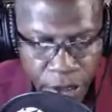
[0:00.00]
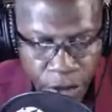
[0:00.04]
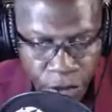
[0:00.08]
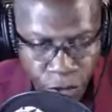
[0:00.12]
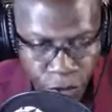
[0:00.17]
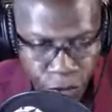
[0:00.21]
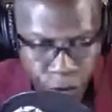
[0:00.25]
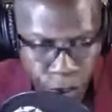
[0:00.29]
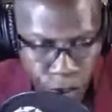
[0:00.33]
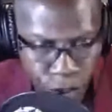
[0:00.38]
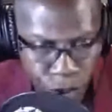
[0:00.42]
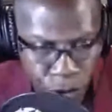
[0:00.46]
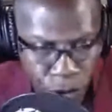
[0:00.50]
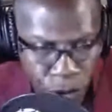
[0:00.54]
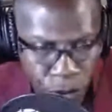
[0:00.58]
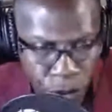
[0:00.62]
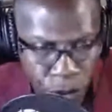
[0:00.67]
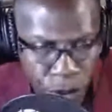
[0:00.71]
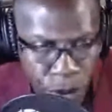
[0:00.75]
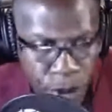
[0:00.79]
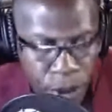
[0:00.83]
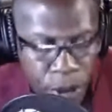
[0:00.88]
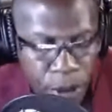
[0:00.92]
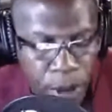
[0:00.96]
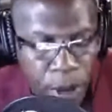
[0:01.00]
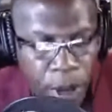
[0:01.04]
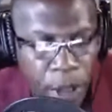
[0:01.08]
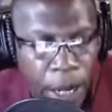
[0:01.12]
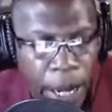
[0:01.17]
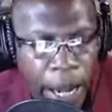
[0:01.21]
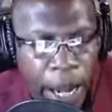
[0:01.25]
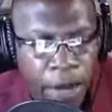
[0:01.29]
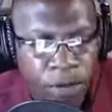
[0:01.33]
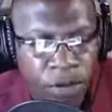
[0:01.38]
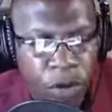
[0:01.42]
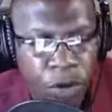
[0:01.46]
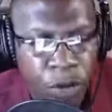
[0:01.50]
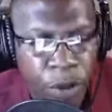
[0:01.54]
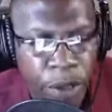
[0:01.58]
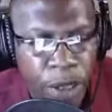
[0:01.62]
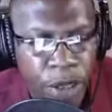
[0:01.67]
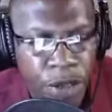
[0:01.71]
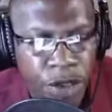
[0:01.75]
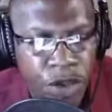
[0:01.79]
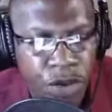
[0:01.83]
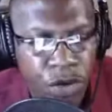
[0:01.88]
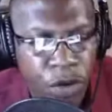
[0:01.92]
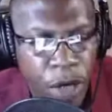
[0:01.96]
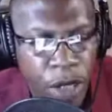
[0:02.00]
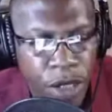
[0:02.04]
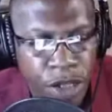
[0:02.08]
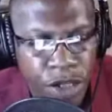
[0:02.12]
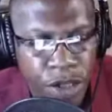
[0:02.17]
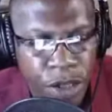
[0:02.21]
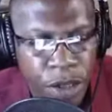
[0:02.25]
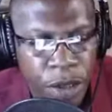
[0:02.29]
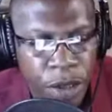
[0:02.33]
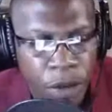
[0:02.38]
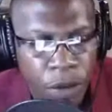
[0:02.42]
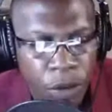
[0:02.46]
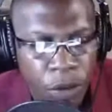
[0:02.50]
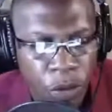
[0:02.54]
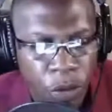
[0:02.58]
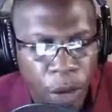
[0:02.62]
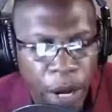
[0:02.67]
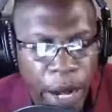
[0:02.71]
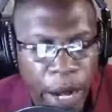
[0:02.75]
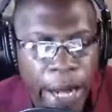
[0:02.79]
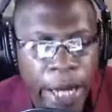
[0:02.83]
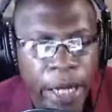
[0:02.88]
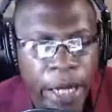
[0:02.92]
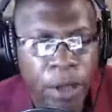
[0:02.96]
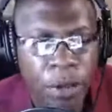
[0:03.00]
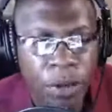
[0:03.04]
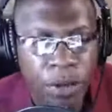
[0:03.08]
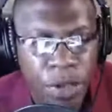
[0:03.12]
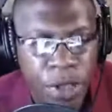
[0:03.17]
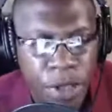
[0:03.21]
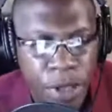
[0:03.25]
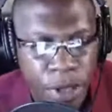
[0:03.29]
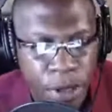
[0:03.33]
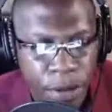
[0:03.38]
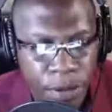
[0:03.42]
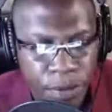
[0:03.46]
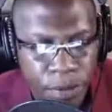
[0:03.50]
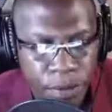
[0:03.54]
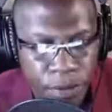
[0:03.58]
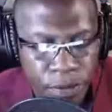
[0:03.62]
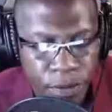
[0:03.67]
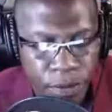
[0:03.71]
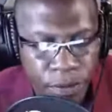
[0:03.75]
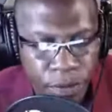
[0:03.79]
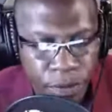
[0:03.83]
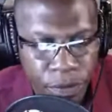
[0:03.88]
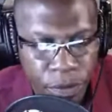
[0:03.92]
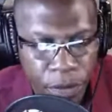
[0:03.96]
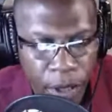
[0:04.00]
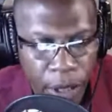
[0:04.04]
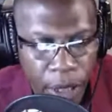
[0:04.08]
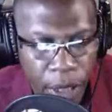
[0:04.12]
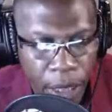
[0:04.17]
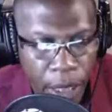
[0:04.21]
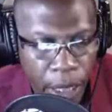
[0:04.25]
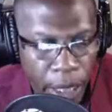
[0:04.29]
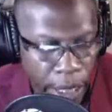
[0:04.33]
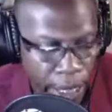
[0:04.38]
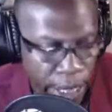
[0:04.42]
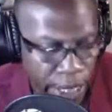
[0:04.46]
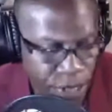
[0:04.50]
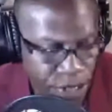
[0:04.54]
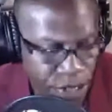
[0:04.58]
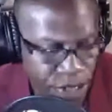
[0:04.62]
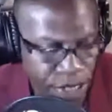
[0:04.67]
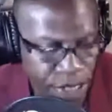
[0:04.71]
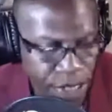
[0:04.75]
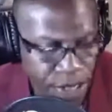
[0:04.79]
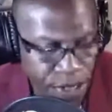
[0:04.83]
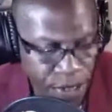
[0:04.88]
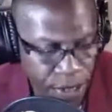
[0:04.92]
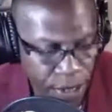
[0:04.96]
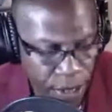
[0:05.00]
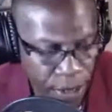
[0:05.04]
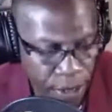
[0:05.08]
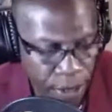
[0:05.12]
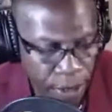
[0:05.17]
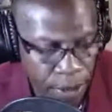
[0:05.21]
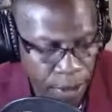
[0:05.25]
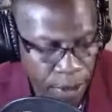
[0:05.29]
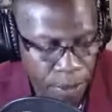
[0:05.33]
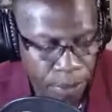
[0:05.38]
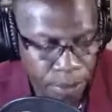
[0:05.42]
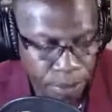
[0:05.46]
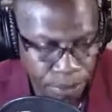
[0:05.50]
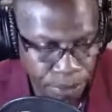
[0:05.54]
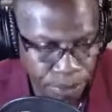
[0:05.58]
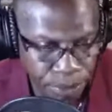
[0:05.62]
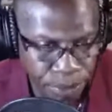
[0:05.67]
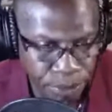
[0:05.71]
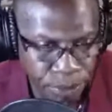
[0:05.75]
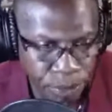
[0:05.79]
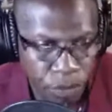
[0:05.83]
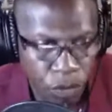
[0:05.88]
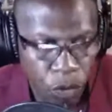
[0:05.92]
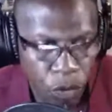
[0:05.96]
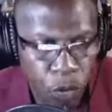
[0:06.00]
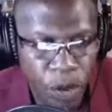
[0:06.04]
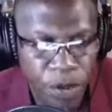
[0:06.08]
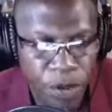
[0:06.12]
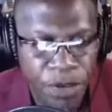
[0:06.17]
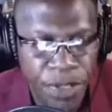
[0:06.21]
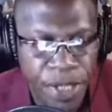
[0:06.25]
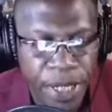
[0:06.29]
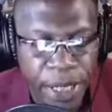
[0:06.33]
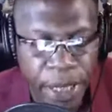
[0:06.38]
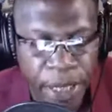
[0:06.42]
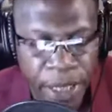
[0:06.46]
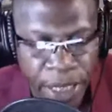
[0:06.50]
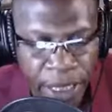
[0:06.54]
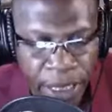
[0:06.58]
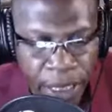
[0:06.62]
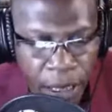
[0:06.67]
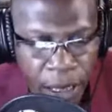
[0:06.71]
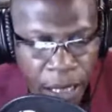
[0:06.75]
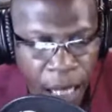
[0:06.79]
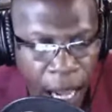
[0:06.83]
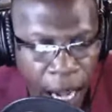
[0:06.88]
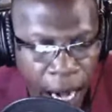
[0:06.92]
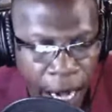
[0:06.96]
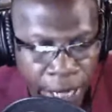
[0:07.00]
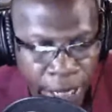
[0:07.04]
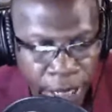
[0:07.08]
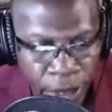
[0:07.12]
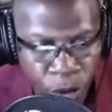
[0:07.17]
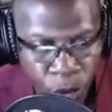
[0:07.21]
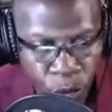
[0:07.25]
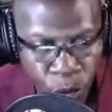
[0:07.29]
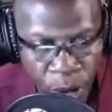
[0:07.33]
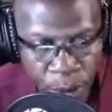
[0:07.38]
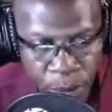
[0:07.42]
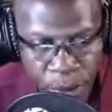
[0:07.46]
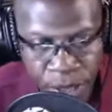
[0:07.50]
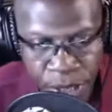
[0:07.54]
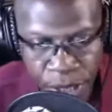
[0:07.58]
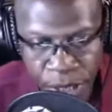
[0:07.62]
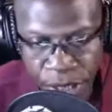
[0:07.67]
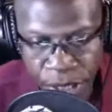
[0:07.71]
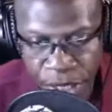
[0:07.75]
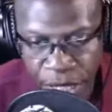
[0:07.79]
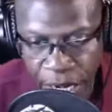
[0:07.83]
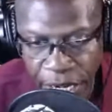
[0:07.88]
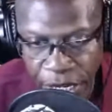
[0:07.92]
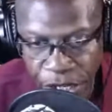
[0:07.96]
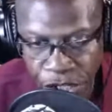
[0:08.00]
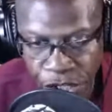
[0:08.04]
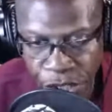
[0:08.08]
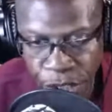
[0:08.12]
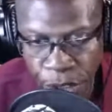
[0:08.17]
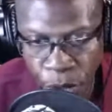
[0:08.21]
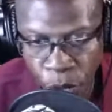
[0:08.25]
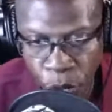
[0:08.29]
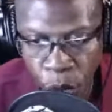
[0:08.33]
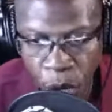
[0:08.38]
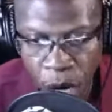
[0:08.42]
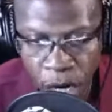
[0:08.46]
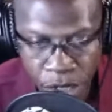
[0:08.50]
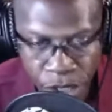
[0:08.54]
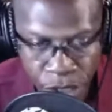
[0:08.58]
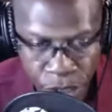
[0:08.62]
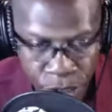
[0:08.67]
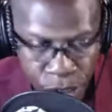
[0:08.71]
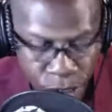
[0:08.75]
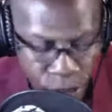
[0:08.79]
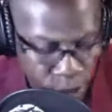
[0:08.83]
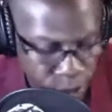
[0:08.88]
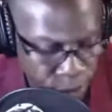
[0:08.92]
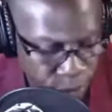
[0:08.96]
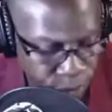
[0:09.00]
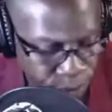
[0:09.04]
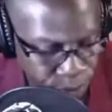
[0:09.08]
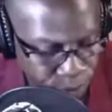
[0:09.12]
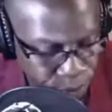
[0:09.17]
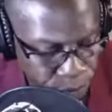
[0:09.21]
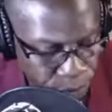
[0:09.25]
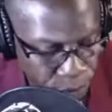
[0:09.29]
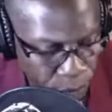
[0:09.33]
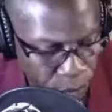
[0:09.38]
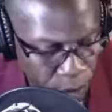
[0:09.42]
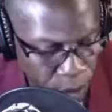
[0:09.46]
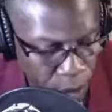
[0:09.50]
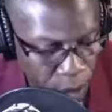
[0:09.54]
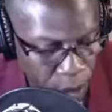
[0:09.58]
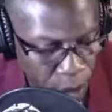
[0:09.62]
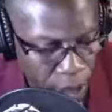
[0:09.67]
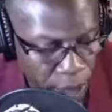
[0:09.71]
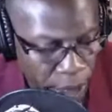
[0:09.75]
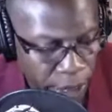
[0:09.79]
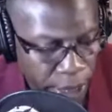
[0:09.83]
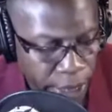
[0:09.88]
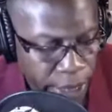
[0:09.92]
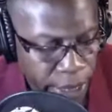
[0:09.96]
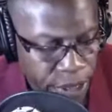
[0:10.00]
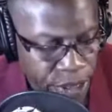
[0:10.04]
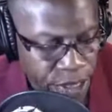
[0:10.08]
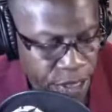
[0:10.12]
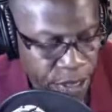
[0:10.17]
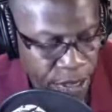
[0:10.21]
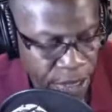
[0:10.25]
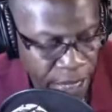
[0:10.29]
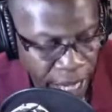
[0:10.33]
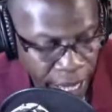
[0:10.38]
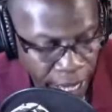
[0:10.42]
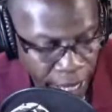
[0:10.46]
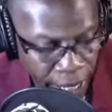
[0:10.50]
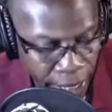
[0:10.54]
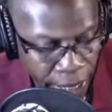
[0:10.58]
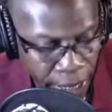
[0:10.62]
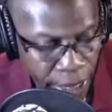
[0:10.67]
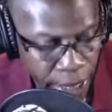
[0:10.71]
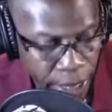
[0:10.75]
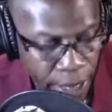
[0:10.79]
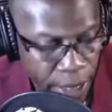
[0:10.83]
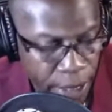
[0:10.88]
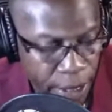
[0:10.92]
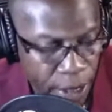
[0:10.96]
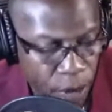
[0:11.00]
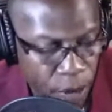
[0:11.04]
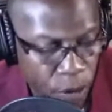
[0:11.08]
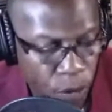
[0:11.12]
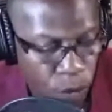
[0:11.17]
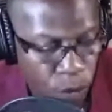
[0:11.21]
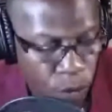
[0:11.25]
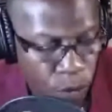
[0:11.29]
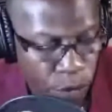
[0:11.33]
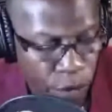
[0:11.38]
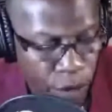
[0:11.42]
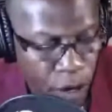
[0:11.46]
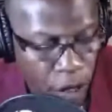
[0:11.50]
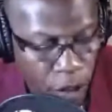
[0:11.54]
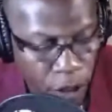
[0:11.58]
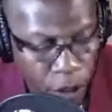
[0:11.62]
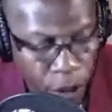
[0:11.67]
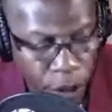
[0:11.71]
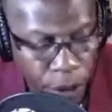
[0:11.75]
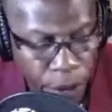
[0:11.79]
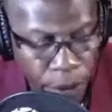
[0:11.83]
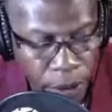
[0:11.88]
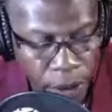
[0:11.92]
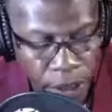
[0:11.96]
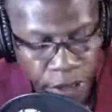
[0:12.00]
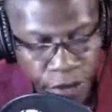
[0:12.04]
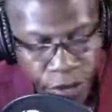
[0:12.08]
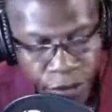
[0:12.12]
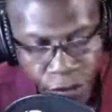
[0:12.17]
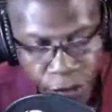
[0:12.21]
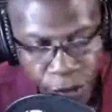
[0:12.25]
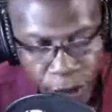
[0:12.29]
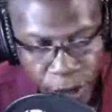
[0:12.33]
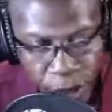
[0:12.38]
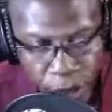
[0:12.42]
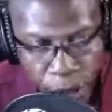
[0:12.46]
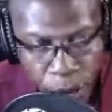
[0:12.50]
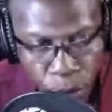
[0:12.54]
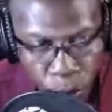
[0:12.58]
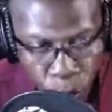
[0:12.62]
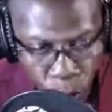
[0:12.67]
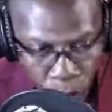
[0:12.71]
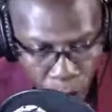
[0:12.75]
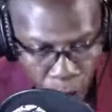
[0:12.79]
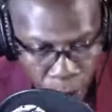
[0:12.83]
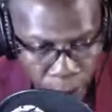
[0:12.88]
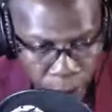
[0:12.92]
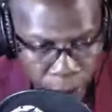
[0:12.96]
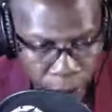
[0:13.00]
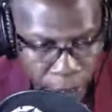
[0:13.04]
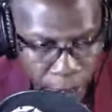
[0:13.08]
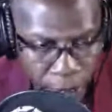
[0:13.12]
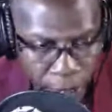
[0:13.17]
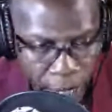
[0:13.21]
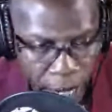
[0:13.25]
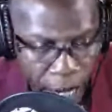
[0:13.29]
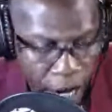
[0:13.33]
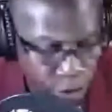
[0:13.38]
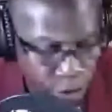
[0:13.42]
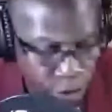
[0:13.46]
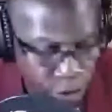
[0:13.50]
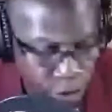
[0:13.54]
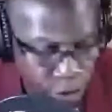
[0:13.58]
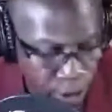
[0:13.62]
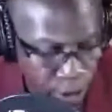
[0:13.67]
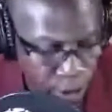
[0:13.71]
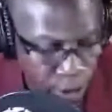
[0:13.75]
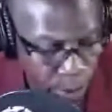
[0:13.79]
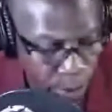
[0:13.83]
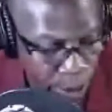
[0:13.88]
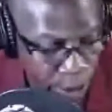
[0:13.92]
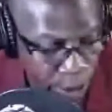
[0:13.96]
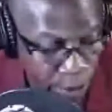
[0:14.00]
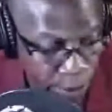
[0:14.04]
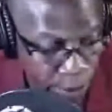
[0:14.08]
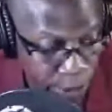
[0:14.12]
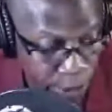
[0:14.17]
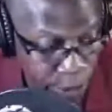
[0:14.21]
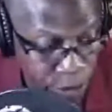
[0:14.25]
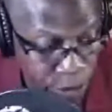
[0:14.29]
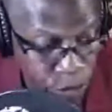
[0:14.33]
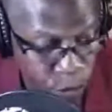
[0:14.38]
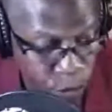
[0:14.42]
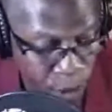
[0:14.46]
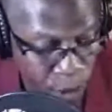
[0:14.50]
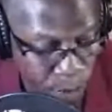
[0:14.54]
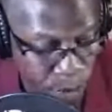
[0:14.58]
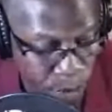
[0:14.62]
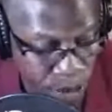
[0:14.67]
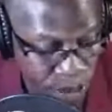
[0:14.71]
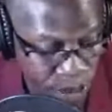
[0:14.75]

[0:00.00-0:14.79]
elected officials after Reconstruction were ADOS. And since then, we've seen a decline in the representation in Washington. Today, there are currently 51 African American